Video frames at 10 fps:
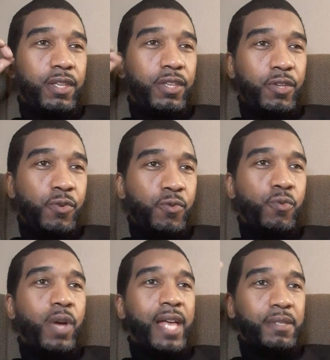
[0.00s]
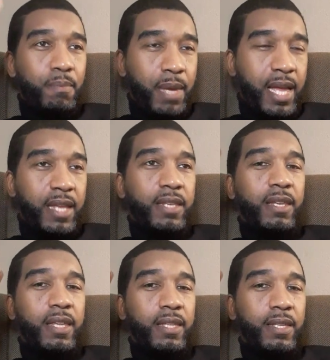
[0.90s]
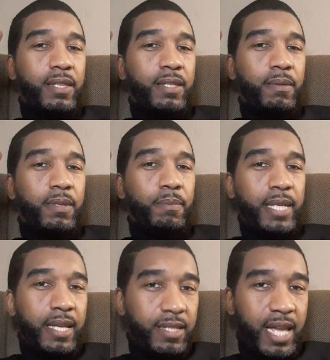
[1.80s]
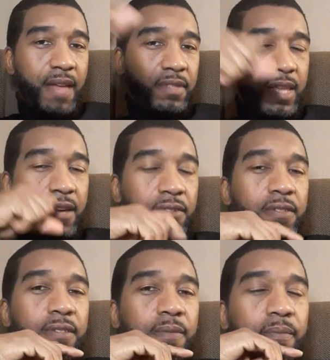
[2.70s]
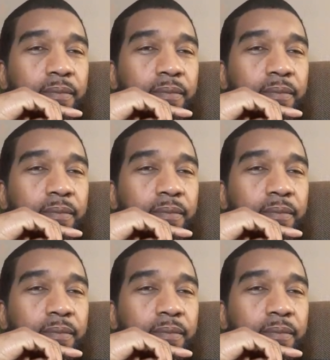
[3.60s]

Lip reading: you as a man begin to have standards.